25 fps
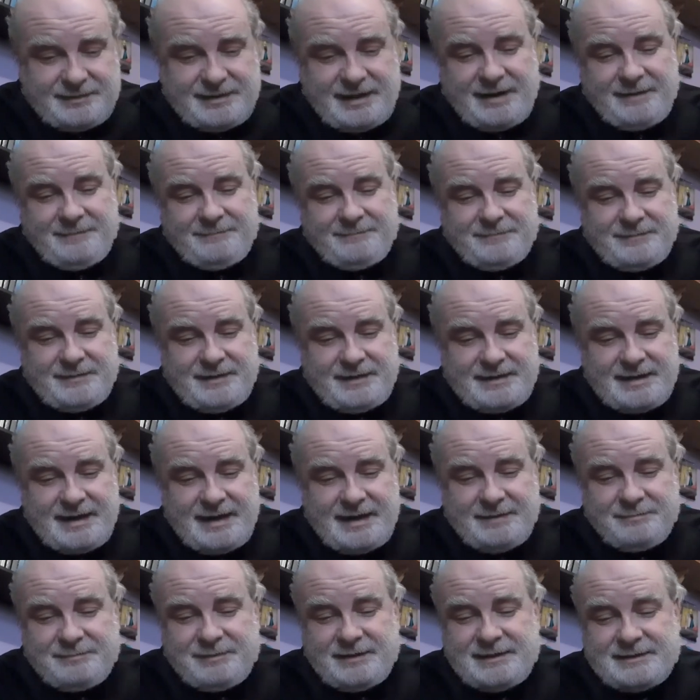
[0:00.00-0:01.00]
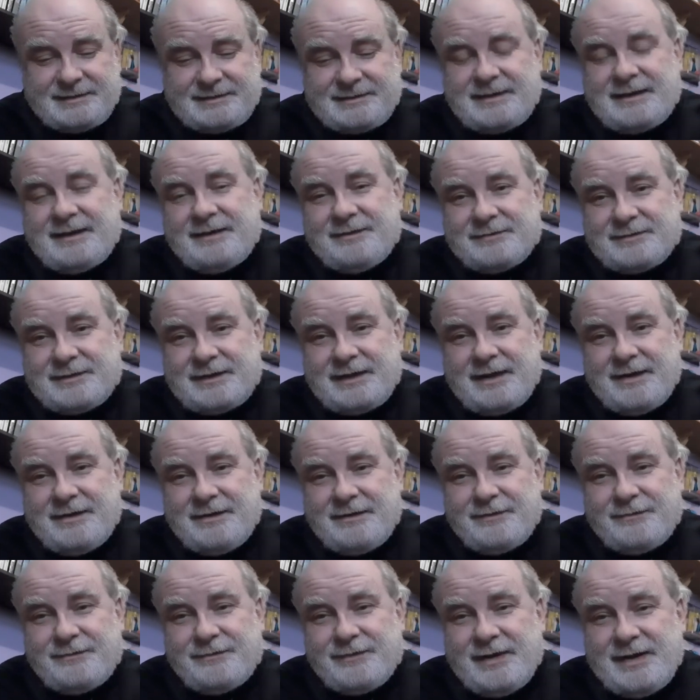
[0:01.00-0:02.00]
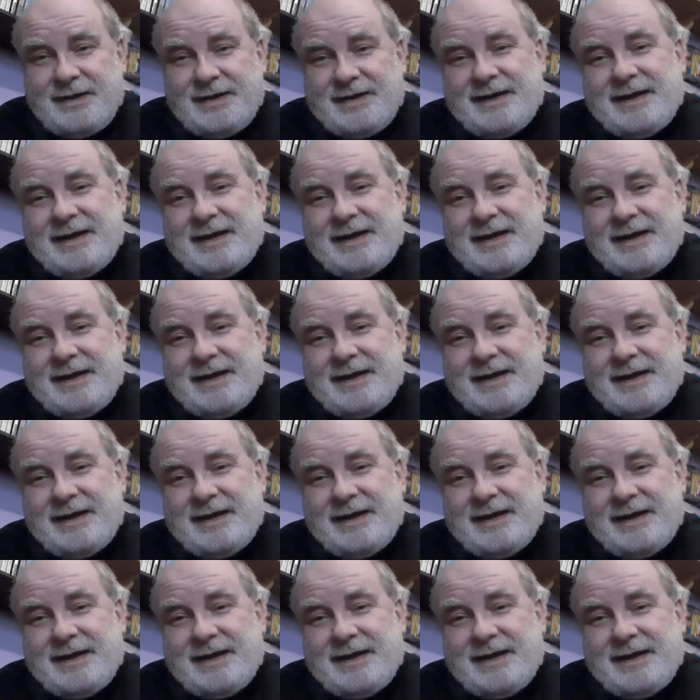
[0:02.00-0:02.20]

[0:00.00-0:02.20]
Yeah, now he plays Clove. Clove,